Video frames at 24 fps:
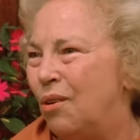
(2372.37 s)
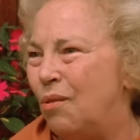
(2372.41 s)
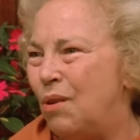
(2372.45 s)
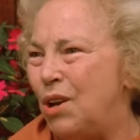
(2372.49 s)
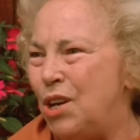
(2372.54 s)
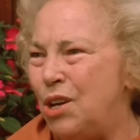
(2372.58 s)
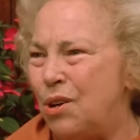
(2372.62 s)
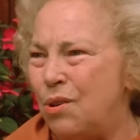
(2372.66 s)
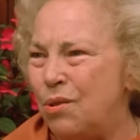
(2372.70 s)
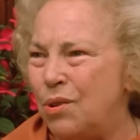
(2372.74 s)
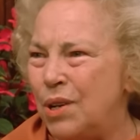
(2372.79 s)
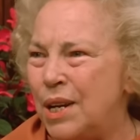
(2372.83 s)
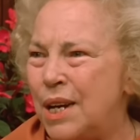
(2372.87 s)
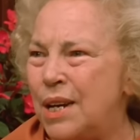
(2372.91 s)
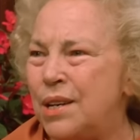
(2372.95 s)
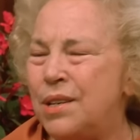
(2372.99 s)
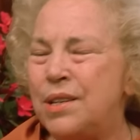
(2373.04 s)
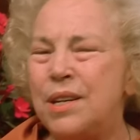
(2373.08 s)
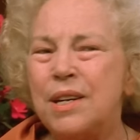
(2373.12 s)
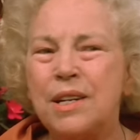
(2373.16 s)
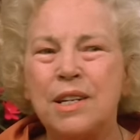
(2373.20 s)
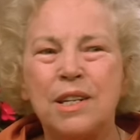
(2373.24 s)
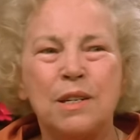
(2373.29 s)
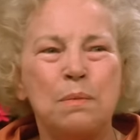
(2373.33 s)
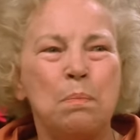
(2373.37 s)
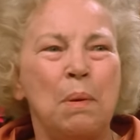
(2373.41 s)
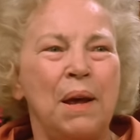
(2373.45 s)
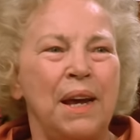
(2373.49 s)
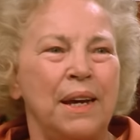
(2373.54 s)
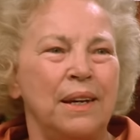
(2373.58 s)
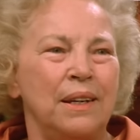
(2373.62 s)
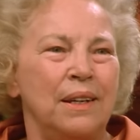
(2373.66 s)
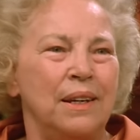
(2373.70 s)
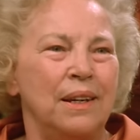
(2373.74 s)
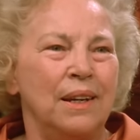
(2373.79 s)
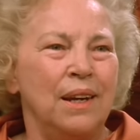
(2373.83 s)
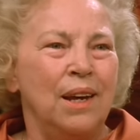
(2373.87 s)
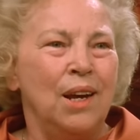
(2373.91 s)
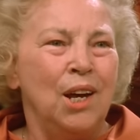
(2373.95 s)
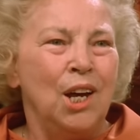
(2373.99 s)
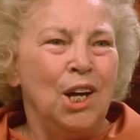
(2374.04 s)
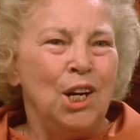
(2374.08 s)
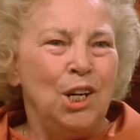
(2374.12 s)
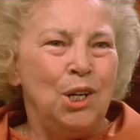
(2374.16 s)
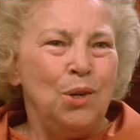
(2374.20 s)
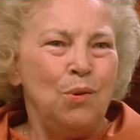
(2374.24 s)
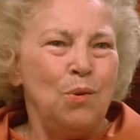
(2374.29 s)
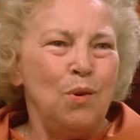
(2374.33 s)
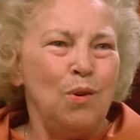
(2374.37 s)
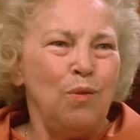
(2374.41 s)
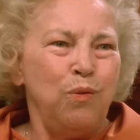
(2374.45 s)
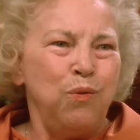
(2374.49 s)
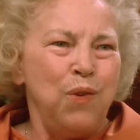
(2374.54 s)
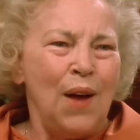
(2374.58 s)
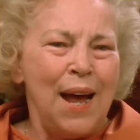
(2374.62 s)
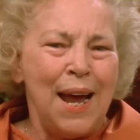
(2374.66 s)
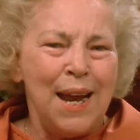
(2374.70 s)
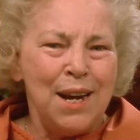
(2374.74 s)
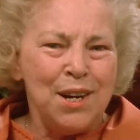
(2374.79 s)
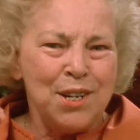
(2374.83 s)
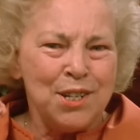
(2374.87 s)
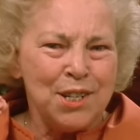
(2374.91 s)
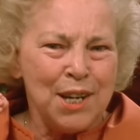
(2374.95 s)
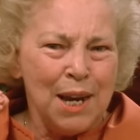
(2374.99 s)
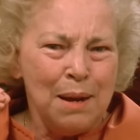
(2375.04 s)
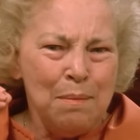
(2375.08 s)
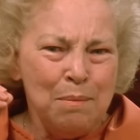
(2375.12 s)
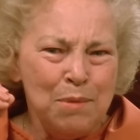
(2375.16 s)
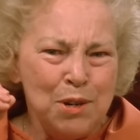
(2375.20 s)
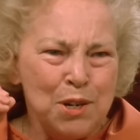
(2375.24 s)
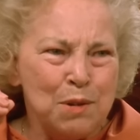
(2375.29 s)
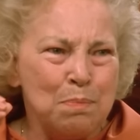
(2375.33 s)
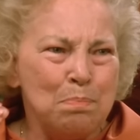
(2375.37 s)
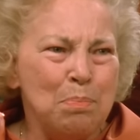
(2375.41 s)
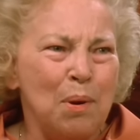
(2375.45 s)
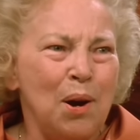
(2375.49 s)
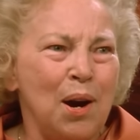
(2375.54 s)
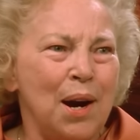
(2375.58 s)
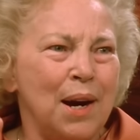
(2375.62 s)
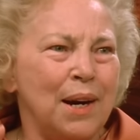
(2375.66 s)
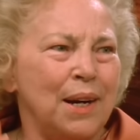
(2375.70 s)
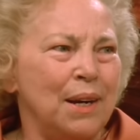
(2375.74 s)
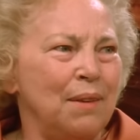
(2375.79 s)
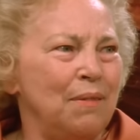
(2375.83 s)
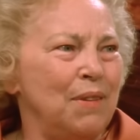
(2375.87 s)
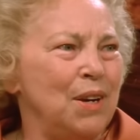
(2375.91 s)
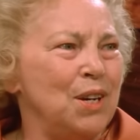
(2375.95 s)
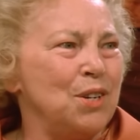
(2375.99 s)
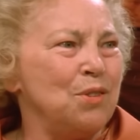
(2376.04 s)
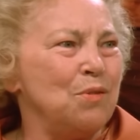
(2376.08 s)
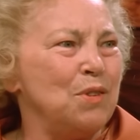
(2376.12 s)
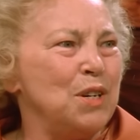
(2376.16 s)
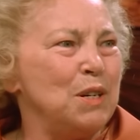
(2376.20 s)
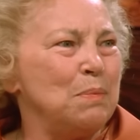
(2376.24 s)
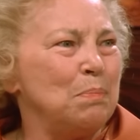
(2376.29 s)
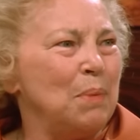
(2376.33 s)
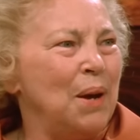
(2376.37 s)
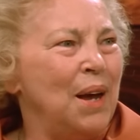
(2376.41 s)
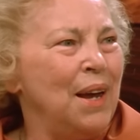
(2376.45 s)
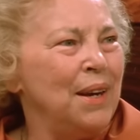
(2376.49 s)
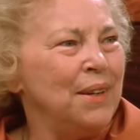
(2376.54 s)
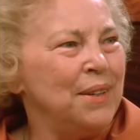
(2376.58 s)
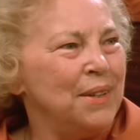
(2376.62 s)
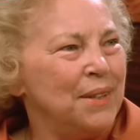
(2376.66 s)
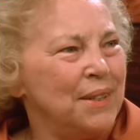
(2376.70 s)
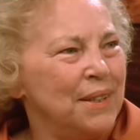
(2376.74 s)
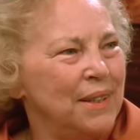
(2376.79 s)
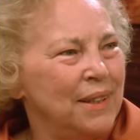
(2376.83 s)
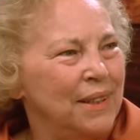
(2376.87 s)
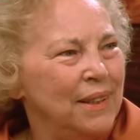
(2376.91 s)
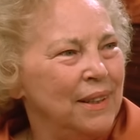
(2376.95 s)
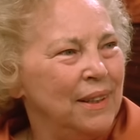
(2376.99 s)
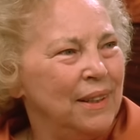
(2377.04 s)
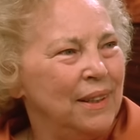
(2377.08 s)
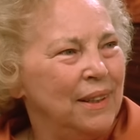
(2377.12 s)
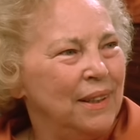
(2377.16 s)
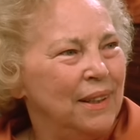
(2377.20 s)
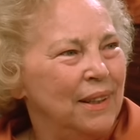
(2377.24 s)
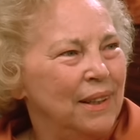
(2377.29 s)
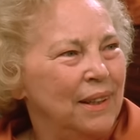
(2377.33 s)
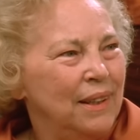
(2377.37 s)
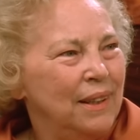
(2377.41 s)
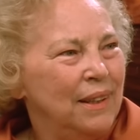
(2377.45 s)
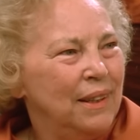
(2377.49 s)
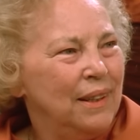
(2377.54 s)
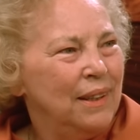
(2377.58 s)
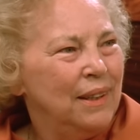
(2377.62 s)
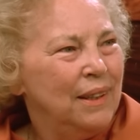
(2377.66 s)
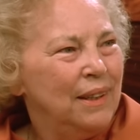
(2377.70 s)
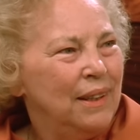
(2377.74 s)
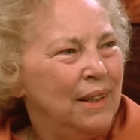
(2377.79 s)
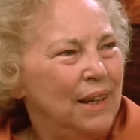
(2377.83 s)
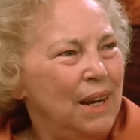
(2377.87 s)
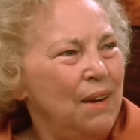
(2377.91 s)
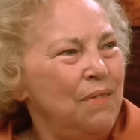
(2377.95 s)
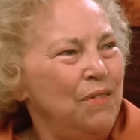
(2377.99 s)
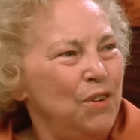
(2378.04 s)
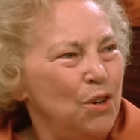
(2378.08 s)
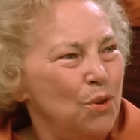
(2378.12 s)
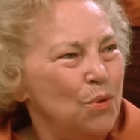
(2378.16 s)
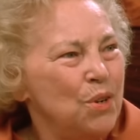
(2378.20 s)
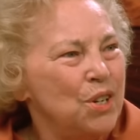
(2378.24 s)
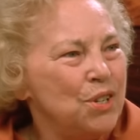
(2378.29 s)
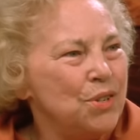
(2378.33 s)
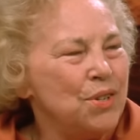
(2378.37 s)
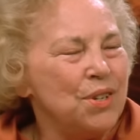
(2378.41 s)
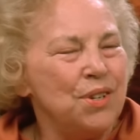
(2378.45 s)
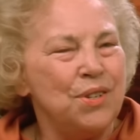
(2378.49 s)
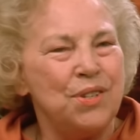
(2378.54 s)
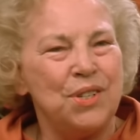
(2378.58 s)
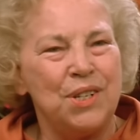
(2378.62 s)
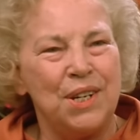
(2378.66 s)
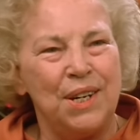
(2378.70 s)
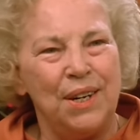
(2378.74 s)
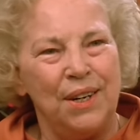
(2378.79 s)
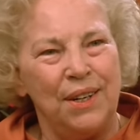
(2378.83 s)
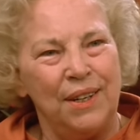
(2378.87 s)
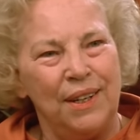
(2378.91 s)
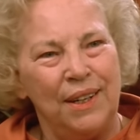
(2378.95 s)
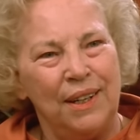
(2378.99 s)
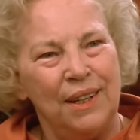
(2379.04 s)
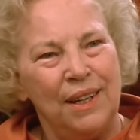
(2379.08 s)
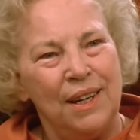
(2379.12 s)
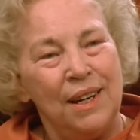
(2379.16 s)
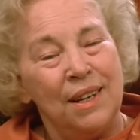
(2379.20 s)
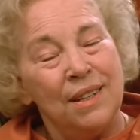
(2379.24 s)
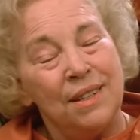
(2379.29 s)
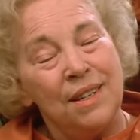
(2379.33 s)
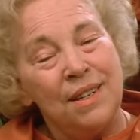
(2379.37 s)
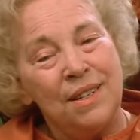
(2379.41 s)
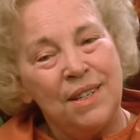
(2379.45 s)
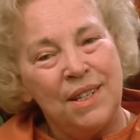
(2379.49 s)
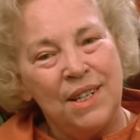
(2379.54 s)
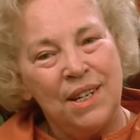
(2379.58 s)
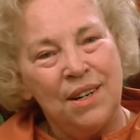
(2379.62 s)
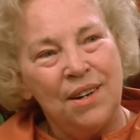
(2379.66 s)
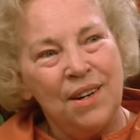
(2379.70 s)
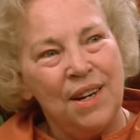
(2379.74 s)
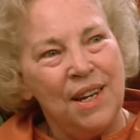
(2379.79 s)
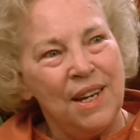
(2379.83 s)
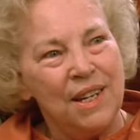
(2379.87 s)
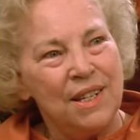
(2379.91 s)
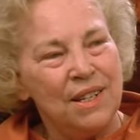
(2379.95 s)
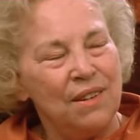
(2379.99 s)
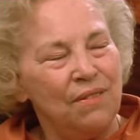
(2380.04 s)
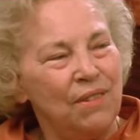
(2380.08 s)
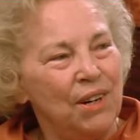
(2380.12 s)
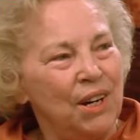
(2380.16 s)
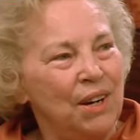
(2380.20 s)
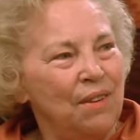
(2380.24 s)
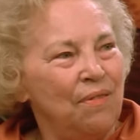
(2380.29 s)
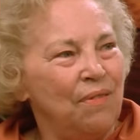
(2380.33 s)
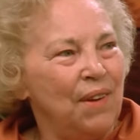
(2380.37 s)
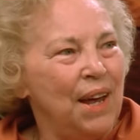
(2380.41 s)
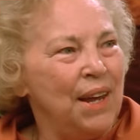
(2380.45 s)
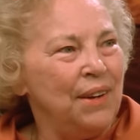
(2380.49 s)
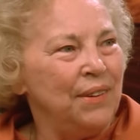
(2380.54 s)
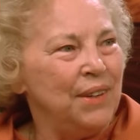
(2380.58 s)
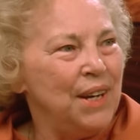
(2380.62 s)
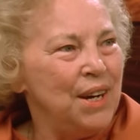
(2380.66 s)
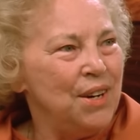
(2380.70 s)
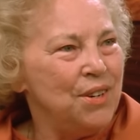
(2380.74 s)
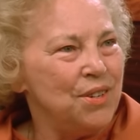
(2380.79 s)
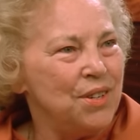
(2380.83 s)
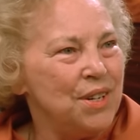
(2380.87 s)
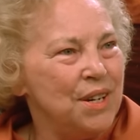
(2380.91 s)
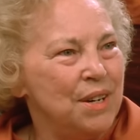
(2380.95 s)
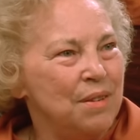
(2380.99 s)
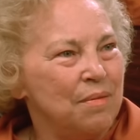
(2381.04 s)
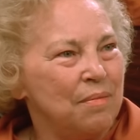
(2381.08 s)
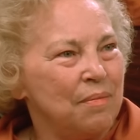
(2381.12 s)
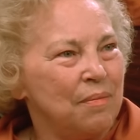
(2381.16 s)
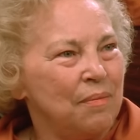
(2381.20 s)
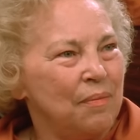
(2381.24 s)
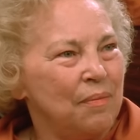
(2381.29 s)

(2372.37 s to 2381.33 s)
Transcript: When you least expect, you will find some spark of his response if you were sincere. Sincerity is the very foundation.